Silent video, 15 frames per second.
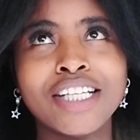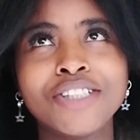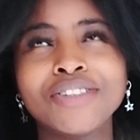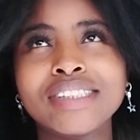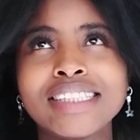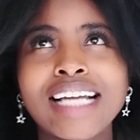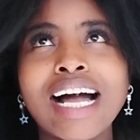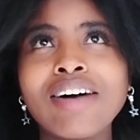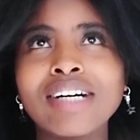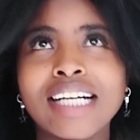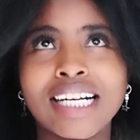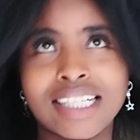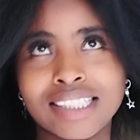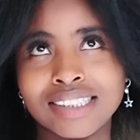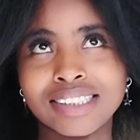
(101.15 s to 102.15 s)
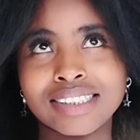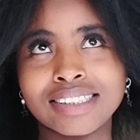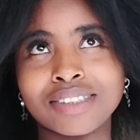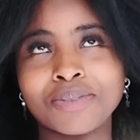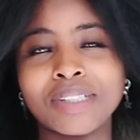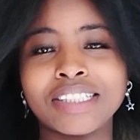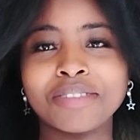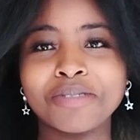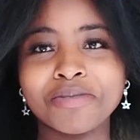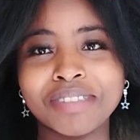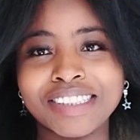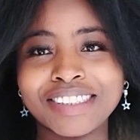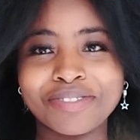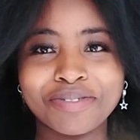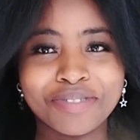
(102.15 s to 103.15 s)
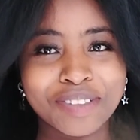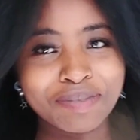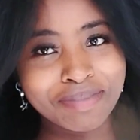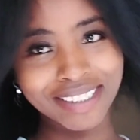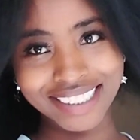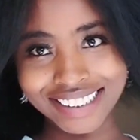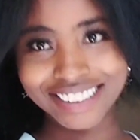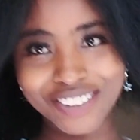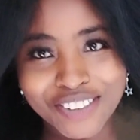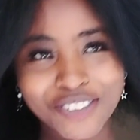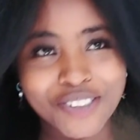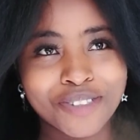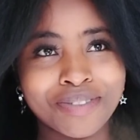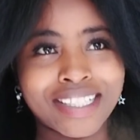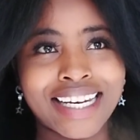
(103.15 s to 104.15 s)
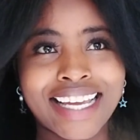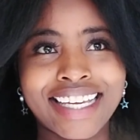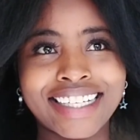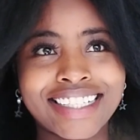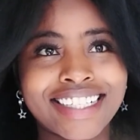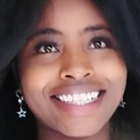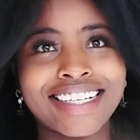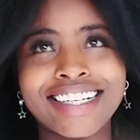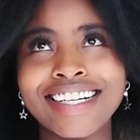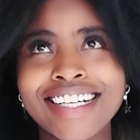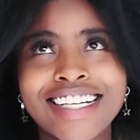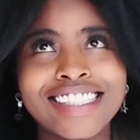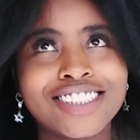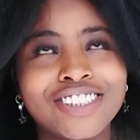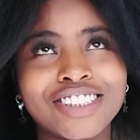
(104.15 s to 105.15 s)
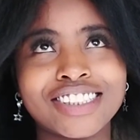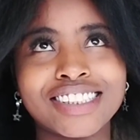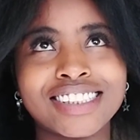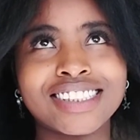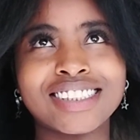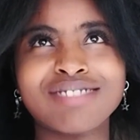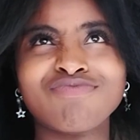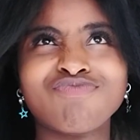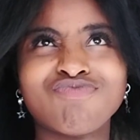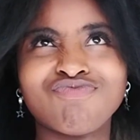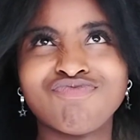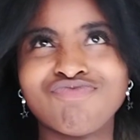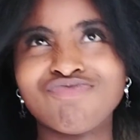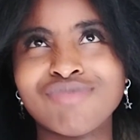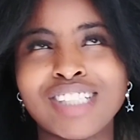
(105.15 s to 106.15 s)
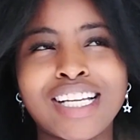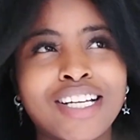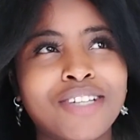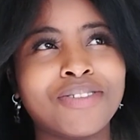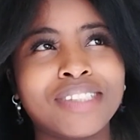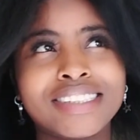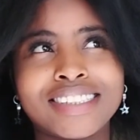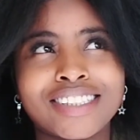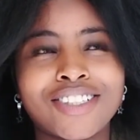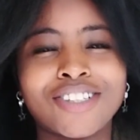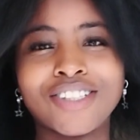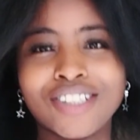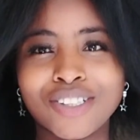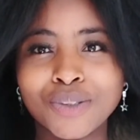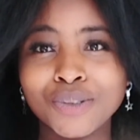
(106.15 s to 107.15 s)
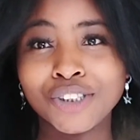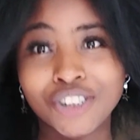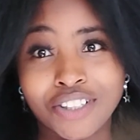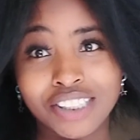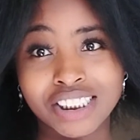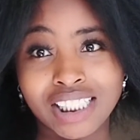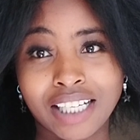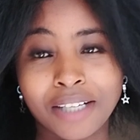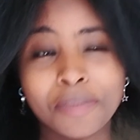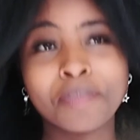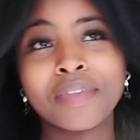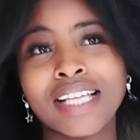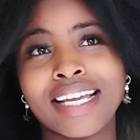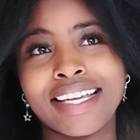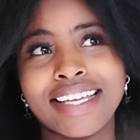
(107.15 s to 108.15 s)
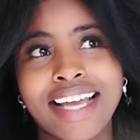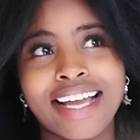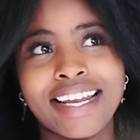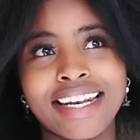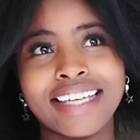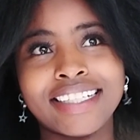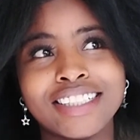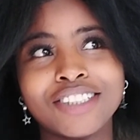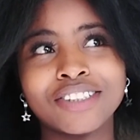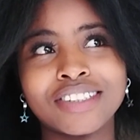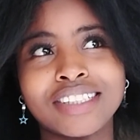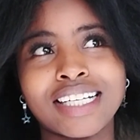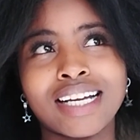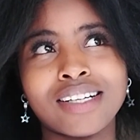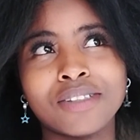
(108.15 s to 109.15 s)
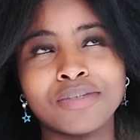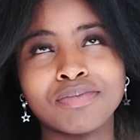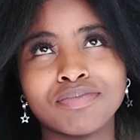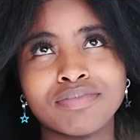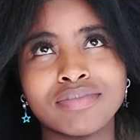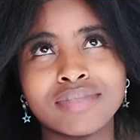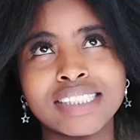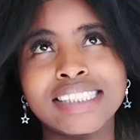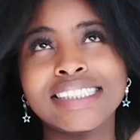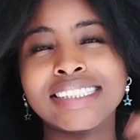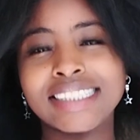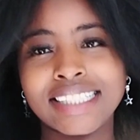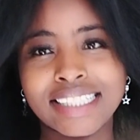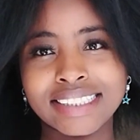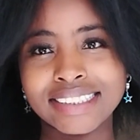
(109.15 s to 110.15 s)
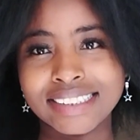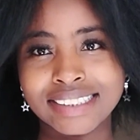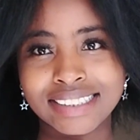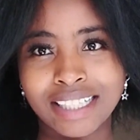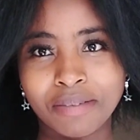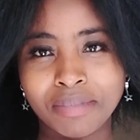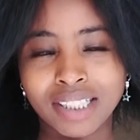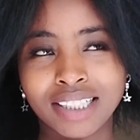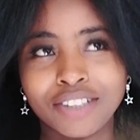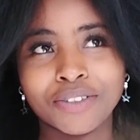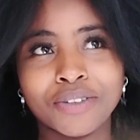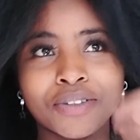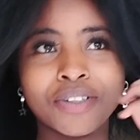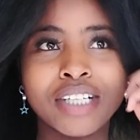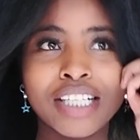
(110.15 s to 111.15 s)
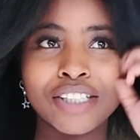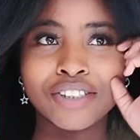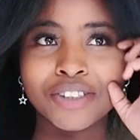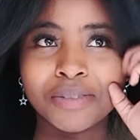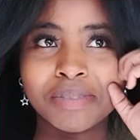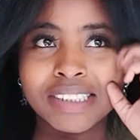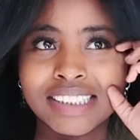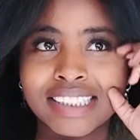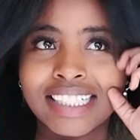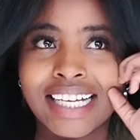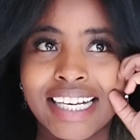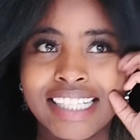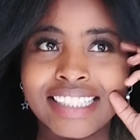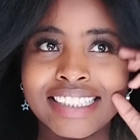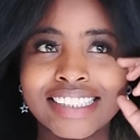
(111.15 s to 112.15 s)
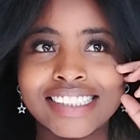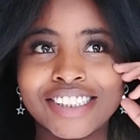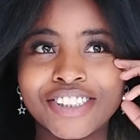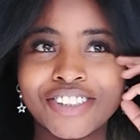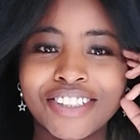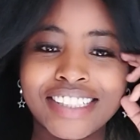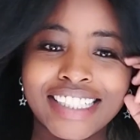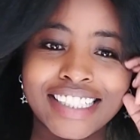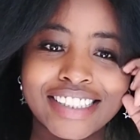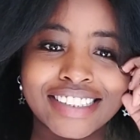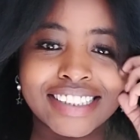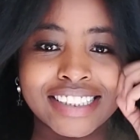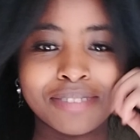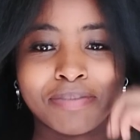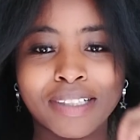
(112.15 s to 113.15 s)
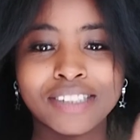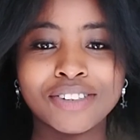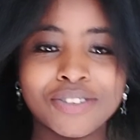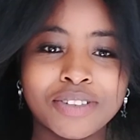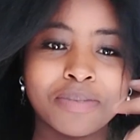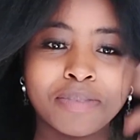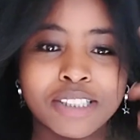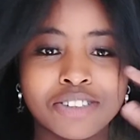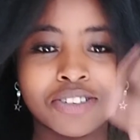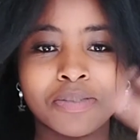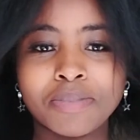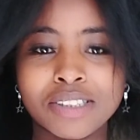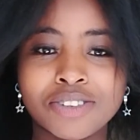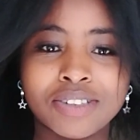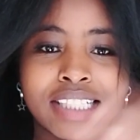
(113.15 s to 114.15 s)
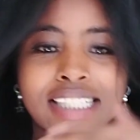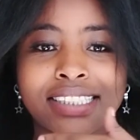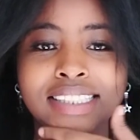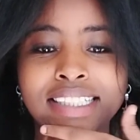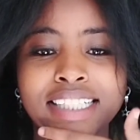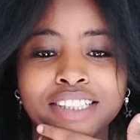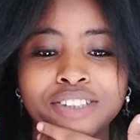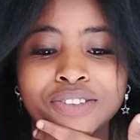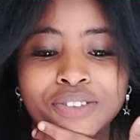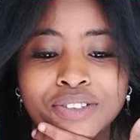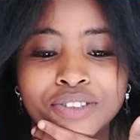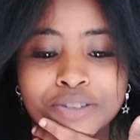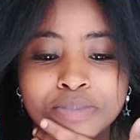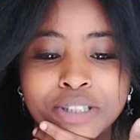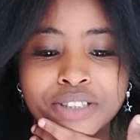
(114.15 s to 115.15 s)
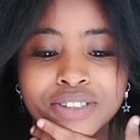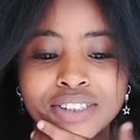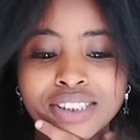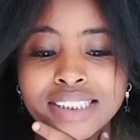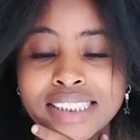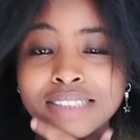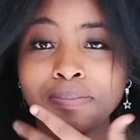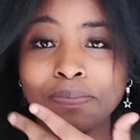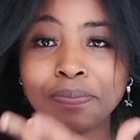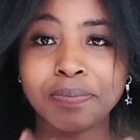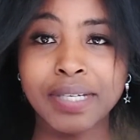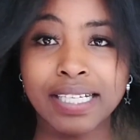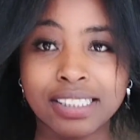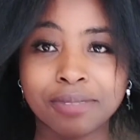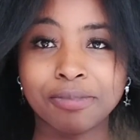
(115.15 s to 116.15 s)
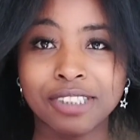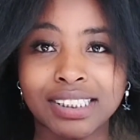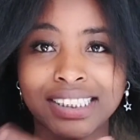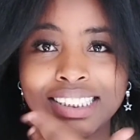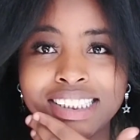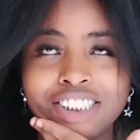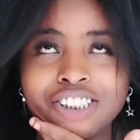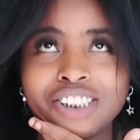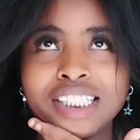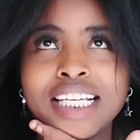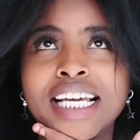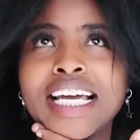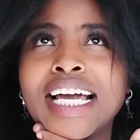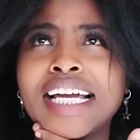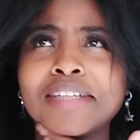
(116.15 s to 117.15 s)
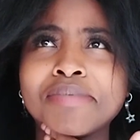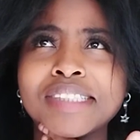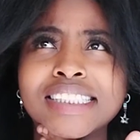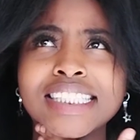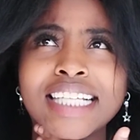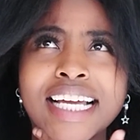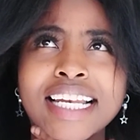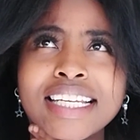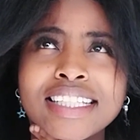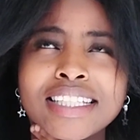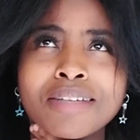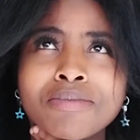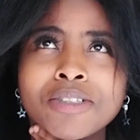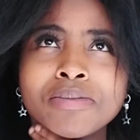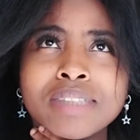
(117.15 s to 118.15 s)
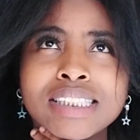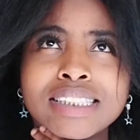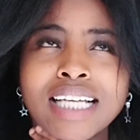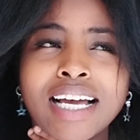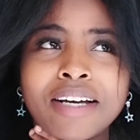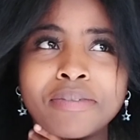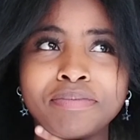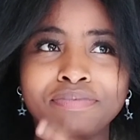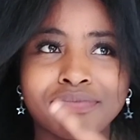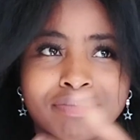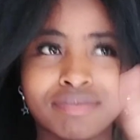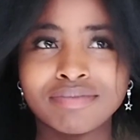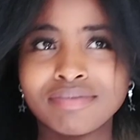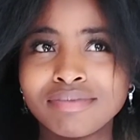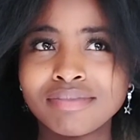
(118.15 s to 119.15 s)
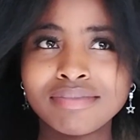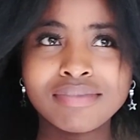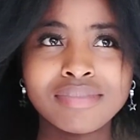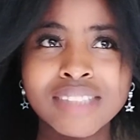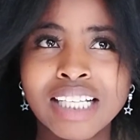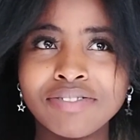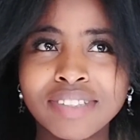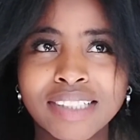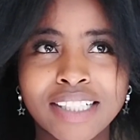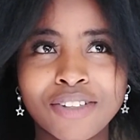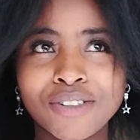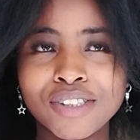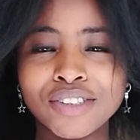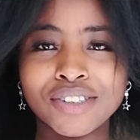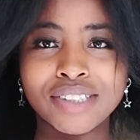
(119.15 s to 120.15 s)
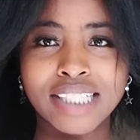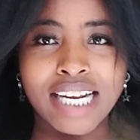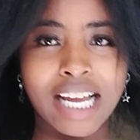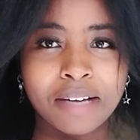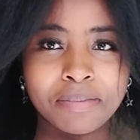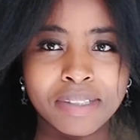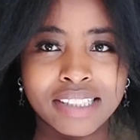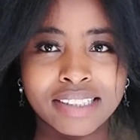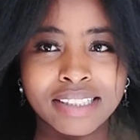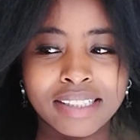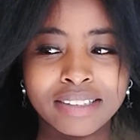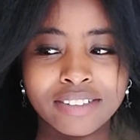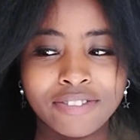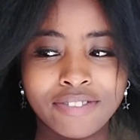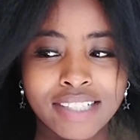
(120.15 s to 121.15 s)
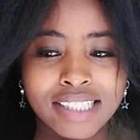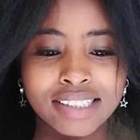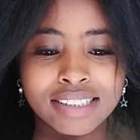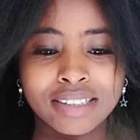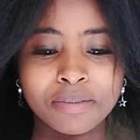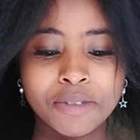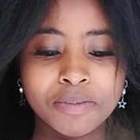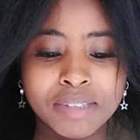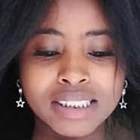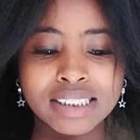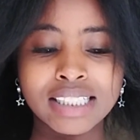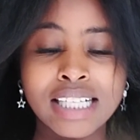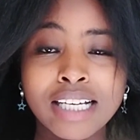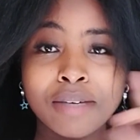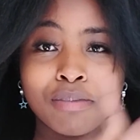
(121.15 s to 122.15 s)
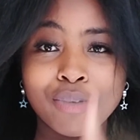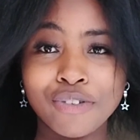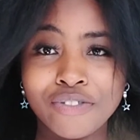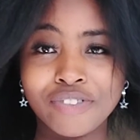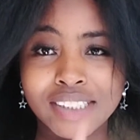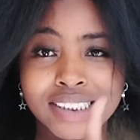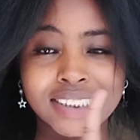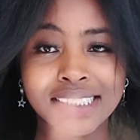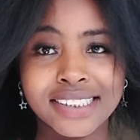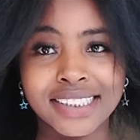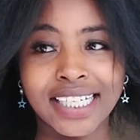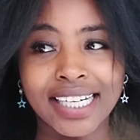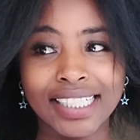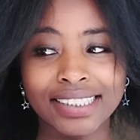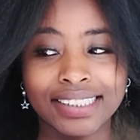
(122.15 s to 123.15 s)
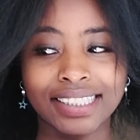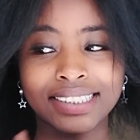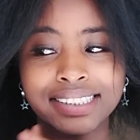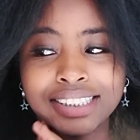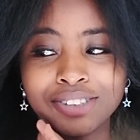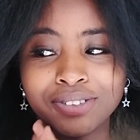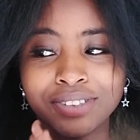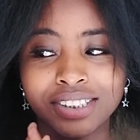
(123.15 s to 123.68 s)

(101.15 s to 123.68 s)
you see how girls, when the moment we meet, you know, we like just, what is it called, chocha. Yeah, like instigating something, you know. So basically, chrisean like did persuade until, like, you know, Ruby Rose did expose the DG. And basically, the moment after the whole story happened, the moment Blueface did realize that it